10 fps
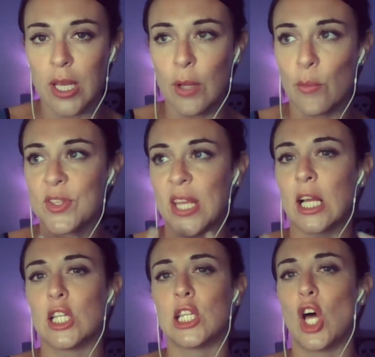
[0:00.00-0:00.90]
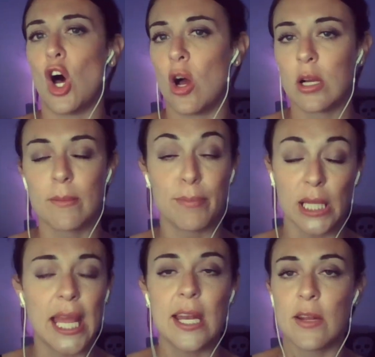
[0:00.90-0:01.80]
It was like a long
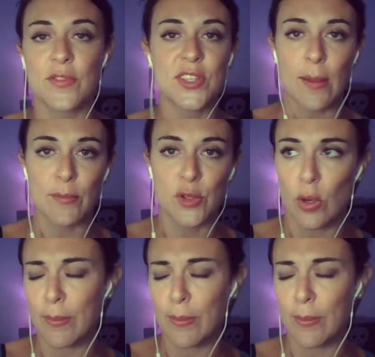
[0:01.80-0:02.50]
blade of some sort.